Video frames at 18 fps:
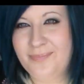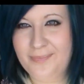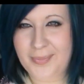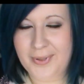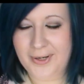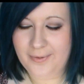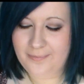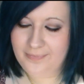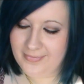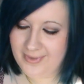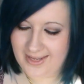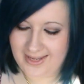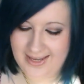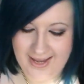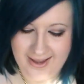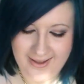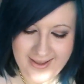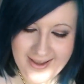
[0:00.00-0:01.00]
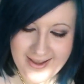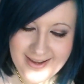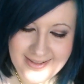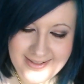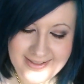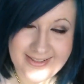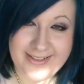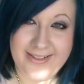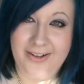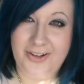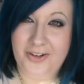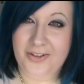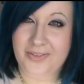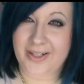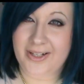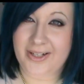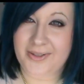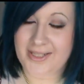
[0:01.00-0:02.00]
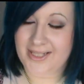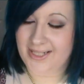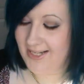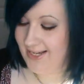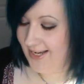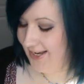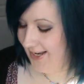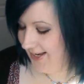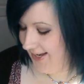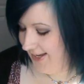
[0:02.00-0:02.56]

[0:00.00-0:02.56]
But yeah, this is a haul video today.